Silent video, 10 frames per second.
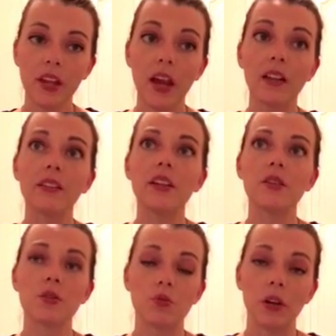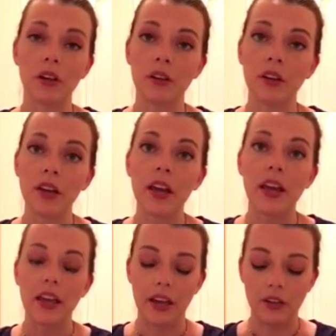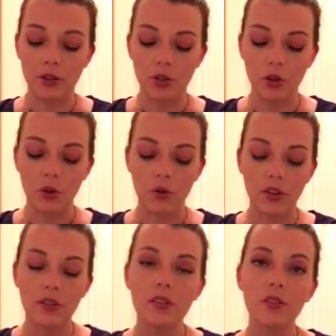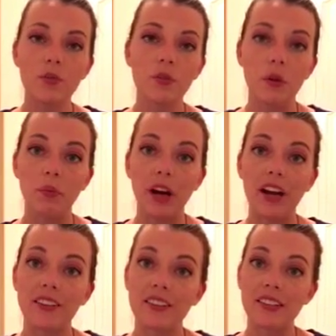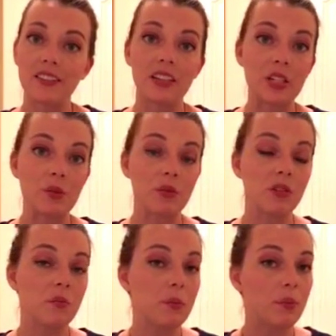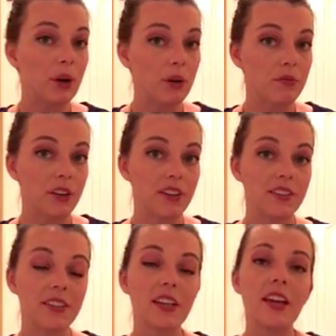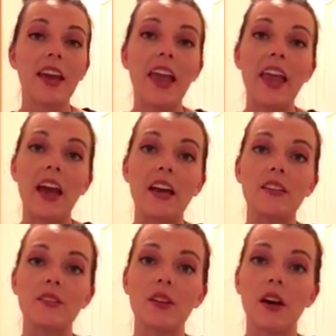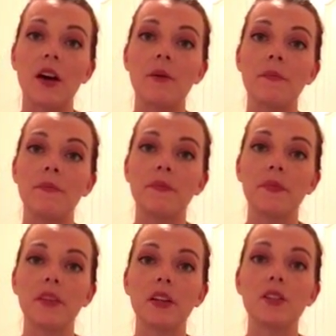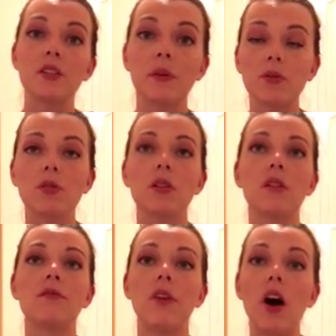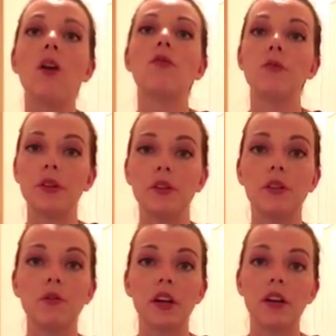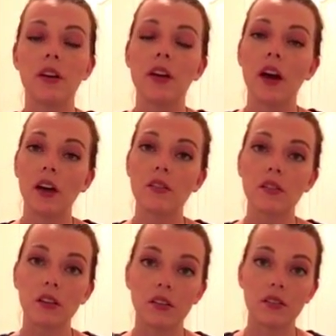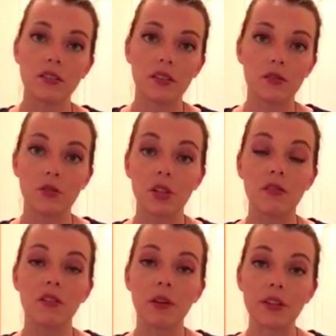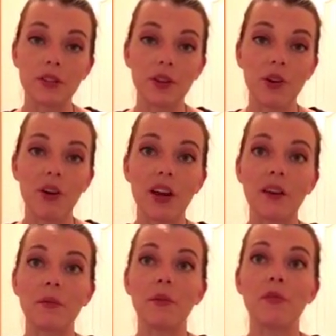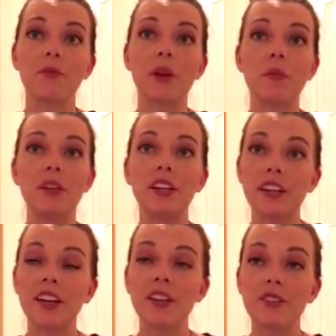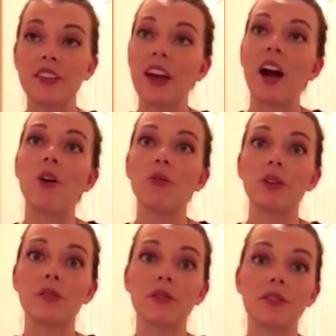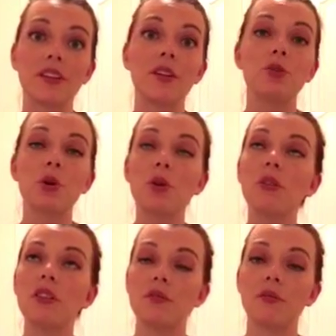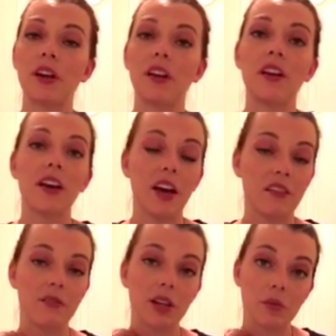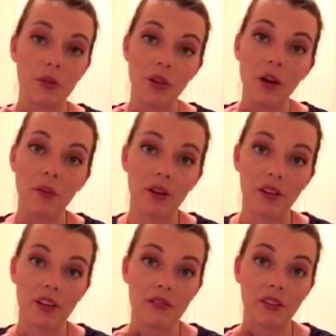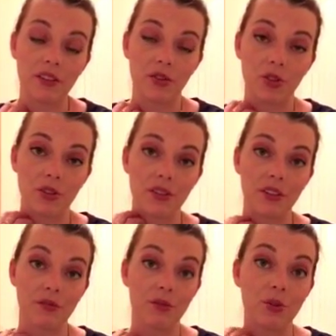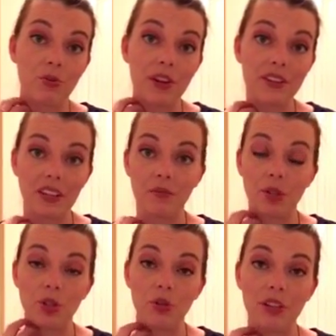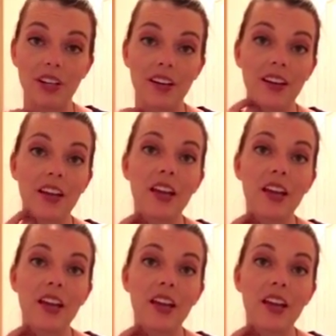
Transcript: At least one. And so this is supposed to be practice. It's not supposed to be perfect. And it's supposed to evolve with you. Like, I started 6 or 7 weeks ago, and my beginning to now looks totally different. I've become a lot better even in just the few weeks I've been doing it.